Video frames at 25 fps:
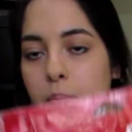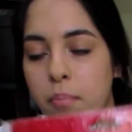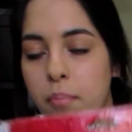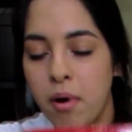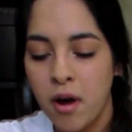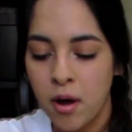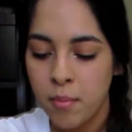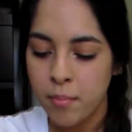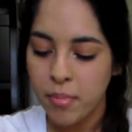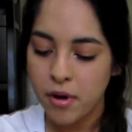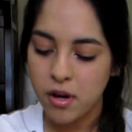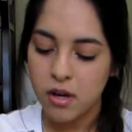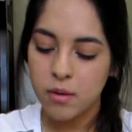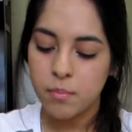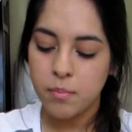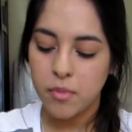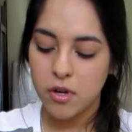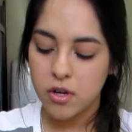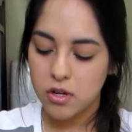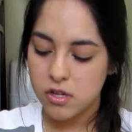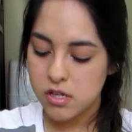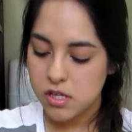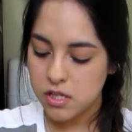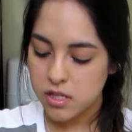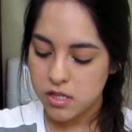pom-pom
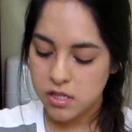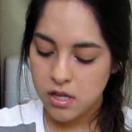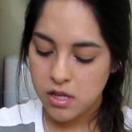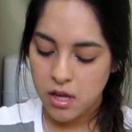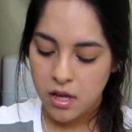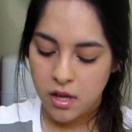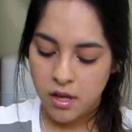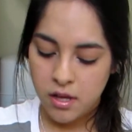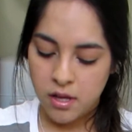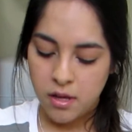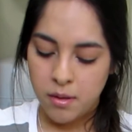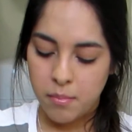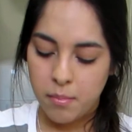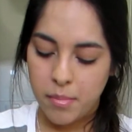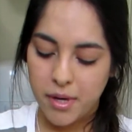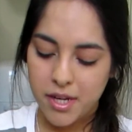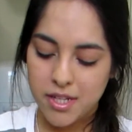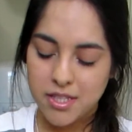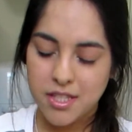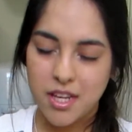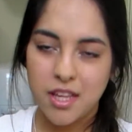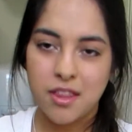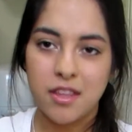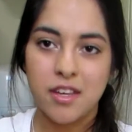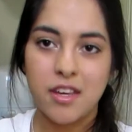balls.
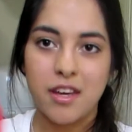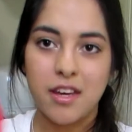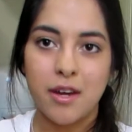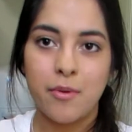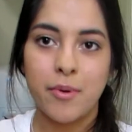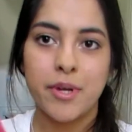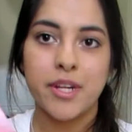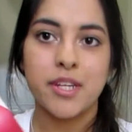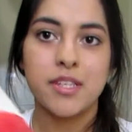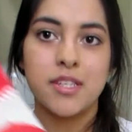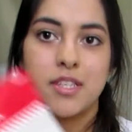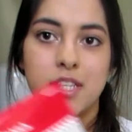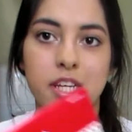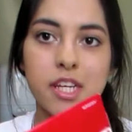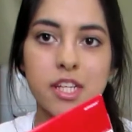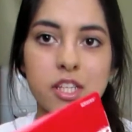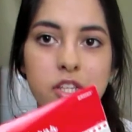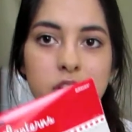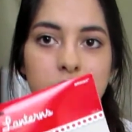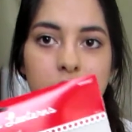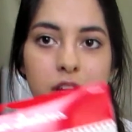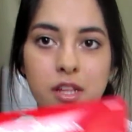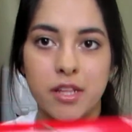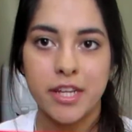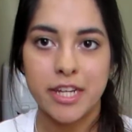But I think I want to stick to
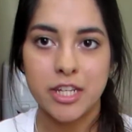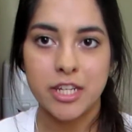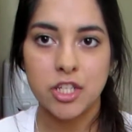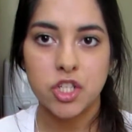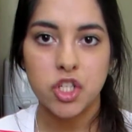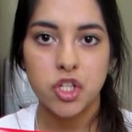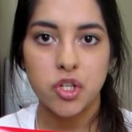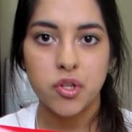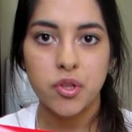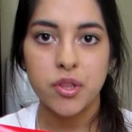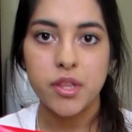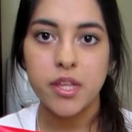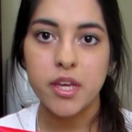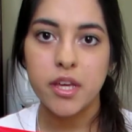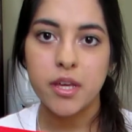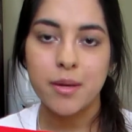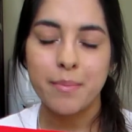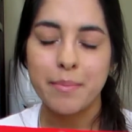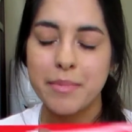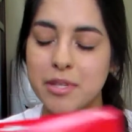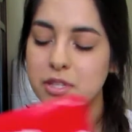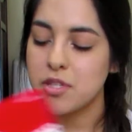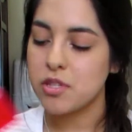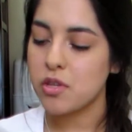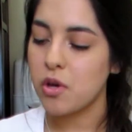the lantern
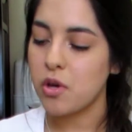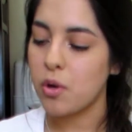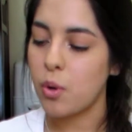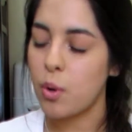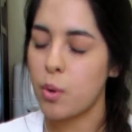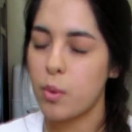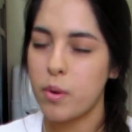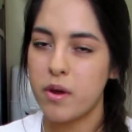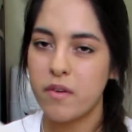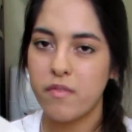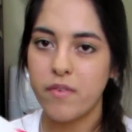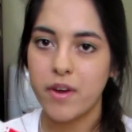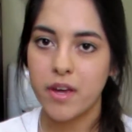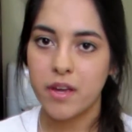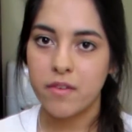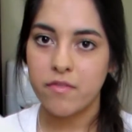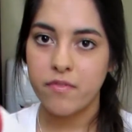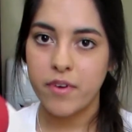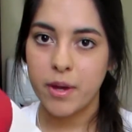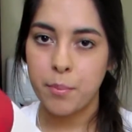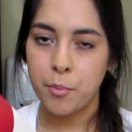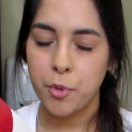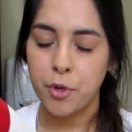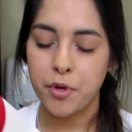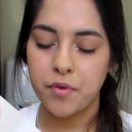theme, so if I can
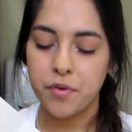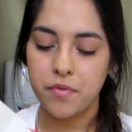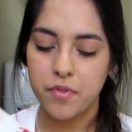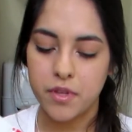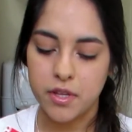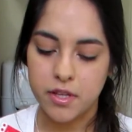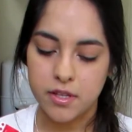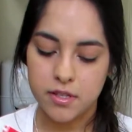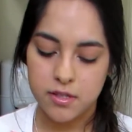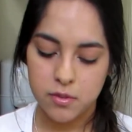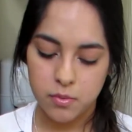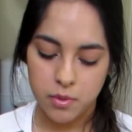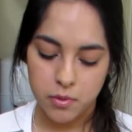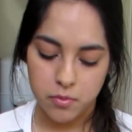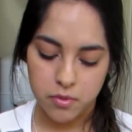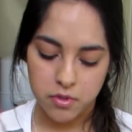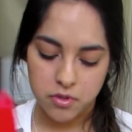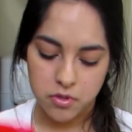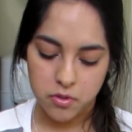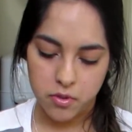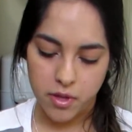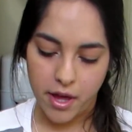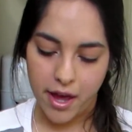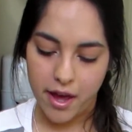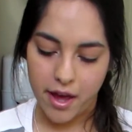find more of these, we will
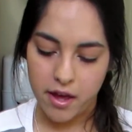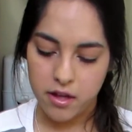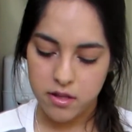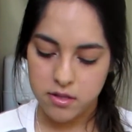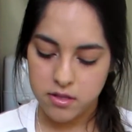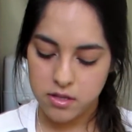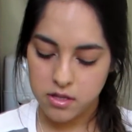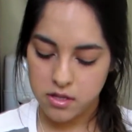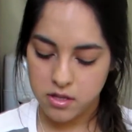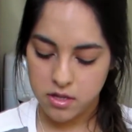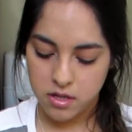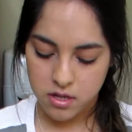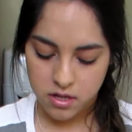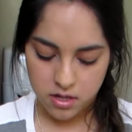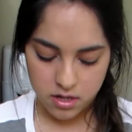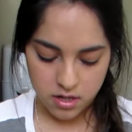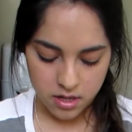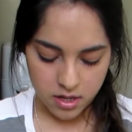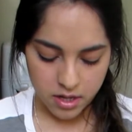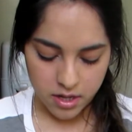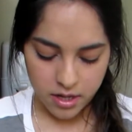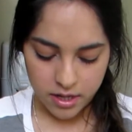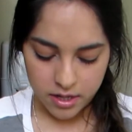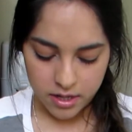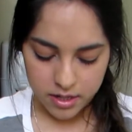do that
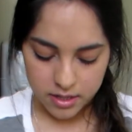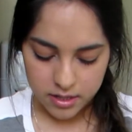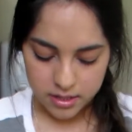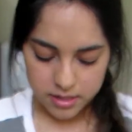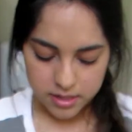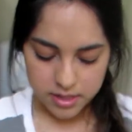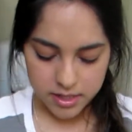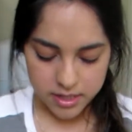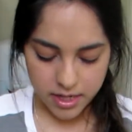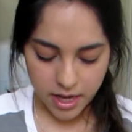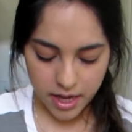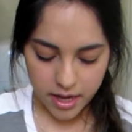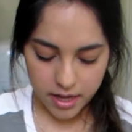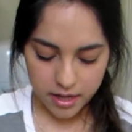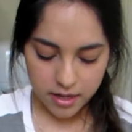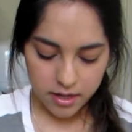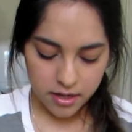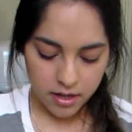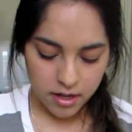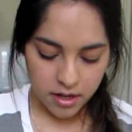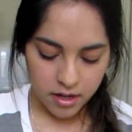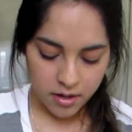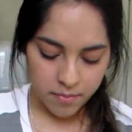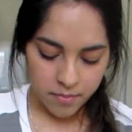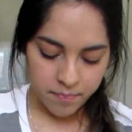instead.
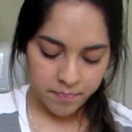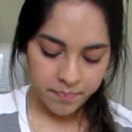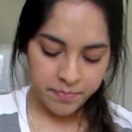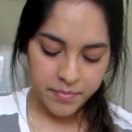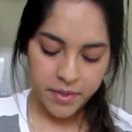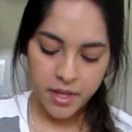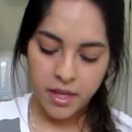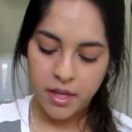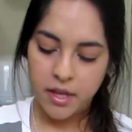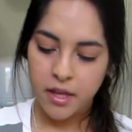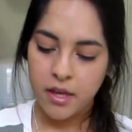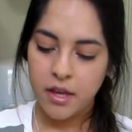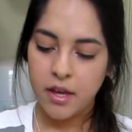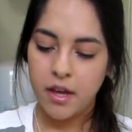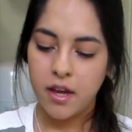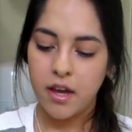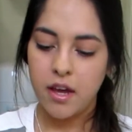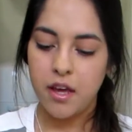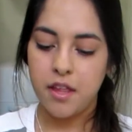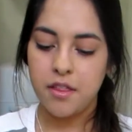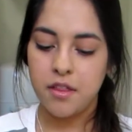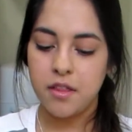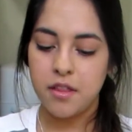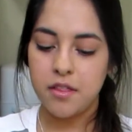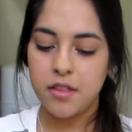
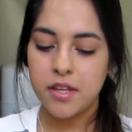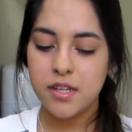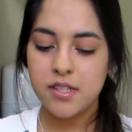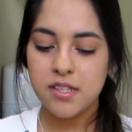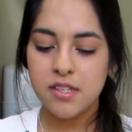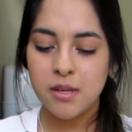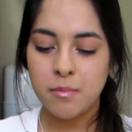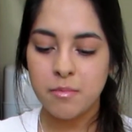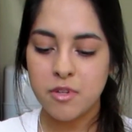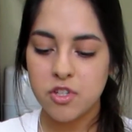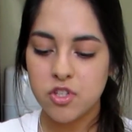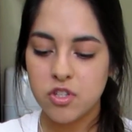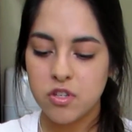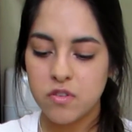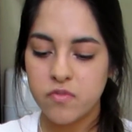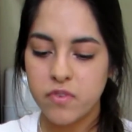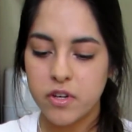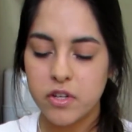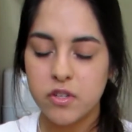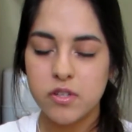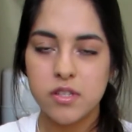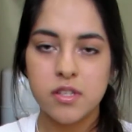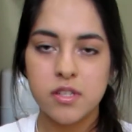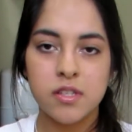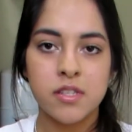And then this, I'm not sure if I'll
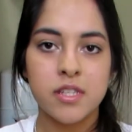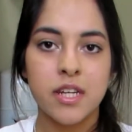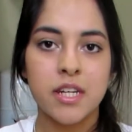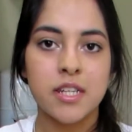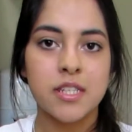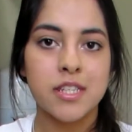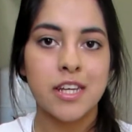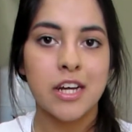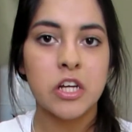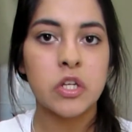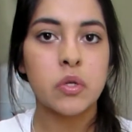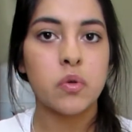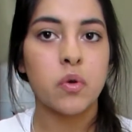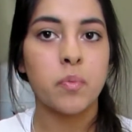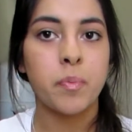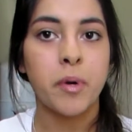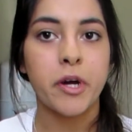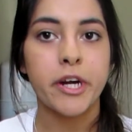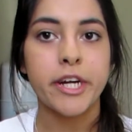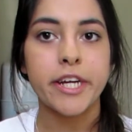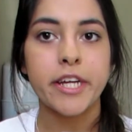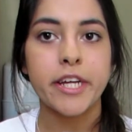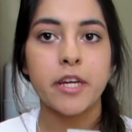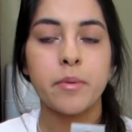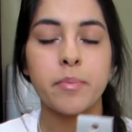use this at his actual
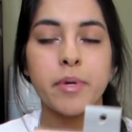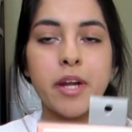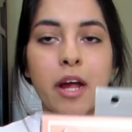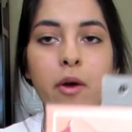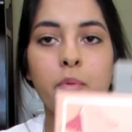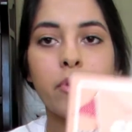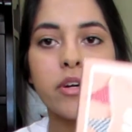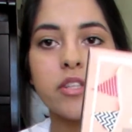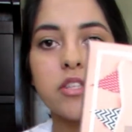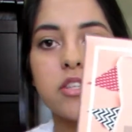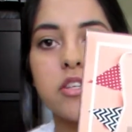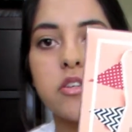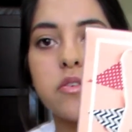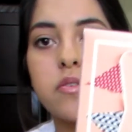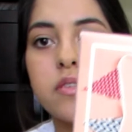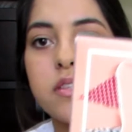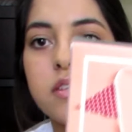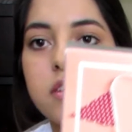party, but I want to use